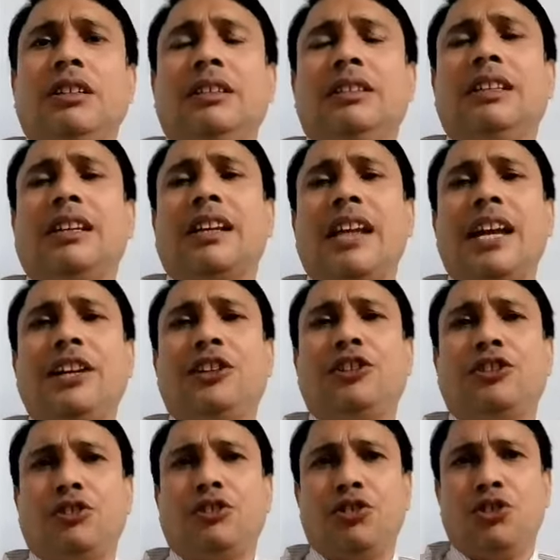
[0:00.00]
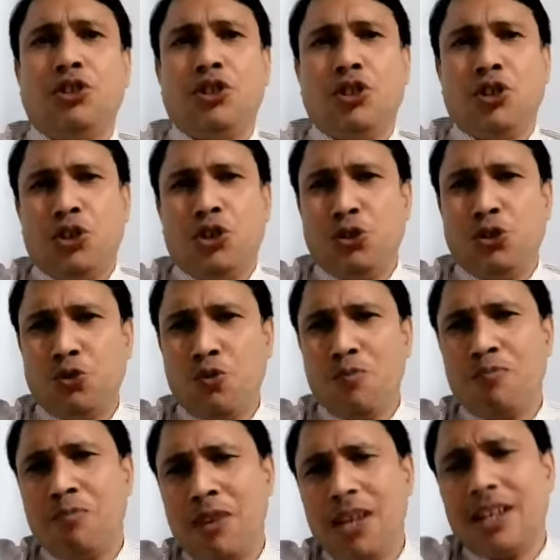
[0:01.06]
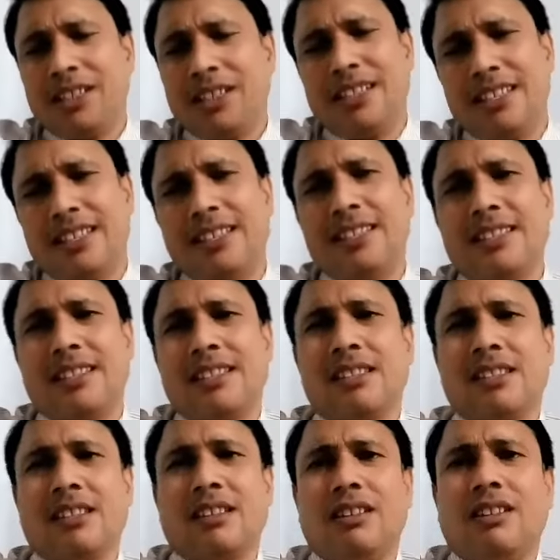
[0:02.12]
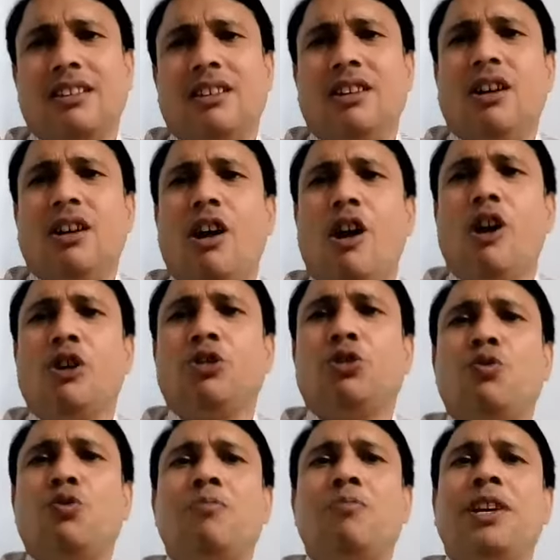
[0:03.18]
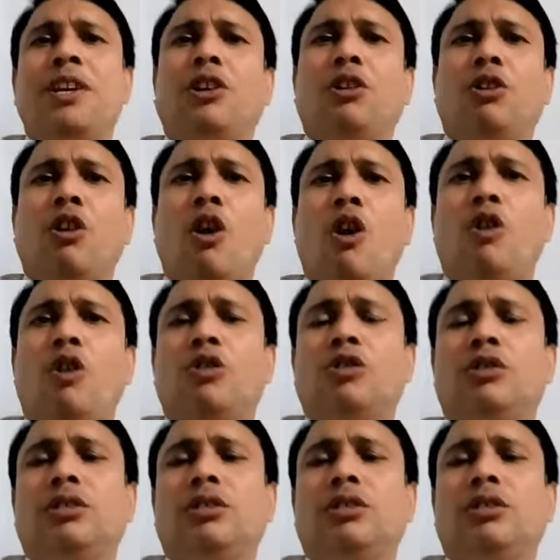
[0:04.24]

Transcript: the right to make decisions or to make law